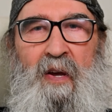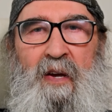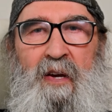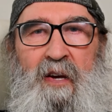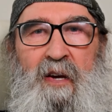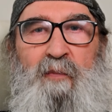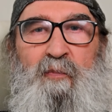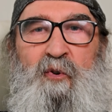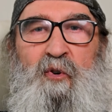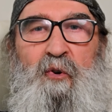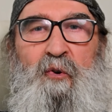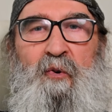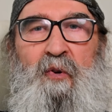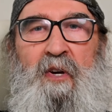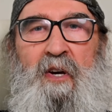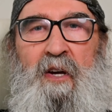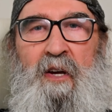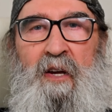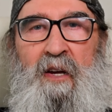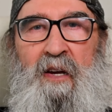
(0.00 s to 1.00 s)
keep
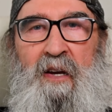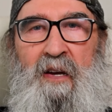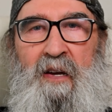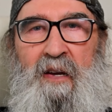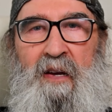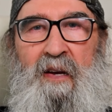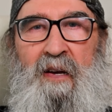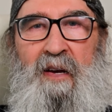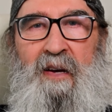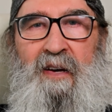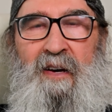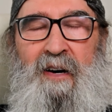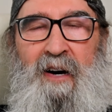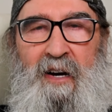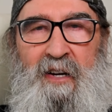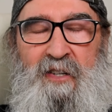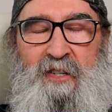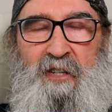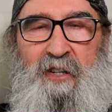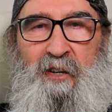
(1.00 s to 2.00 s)
shooting.
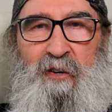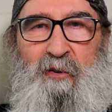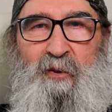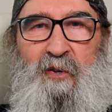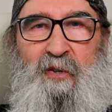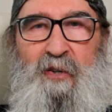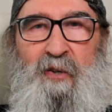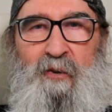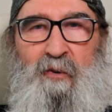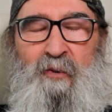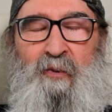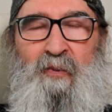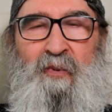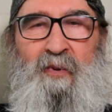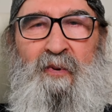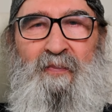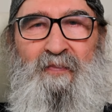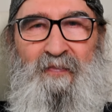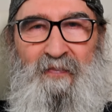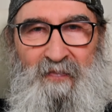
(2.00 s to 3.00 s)
I see you
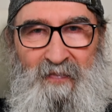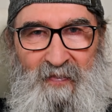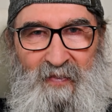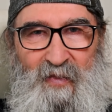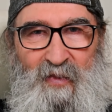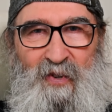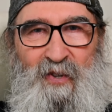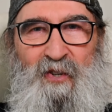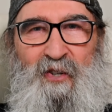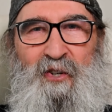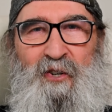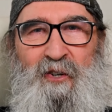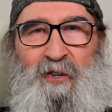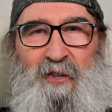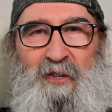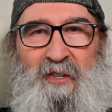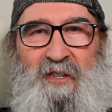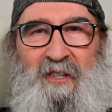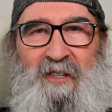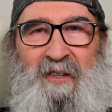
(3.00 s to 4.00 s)
soon.
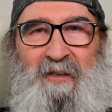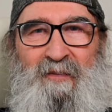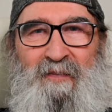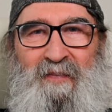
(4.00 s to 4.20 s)
Cheers.